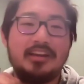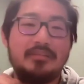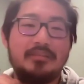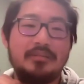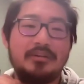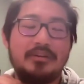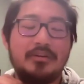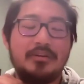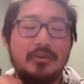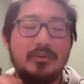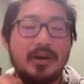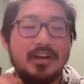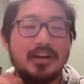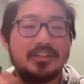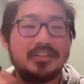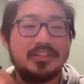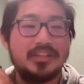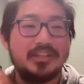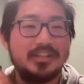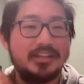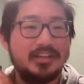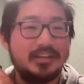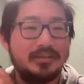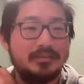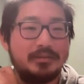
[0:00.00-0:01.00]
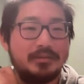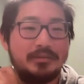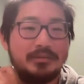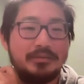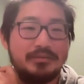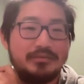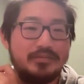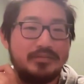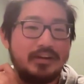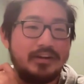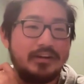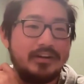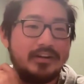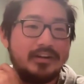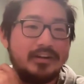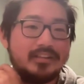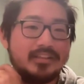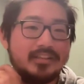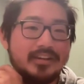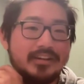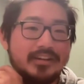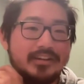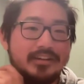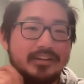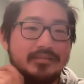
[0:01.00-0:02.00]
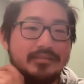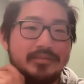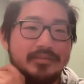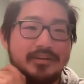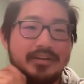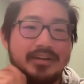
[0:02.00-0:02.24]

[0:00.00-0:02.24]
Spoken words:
and I'm going to watch it and I'm going to be very excited,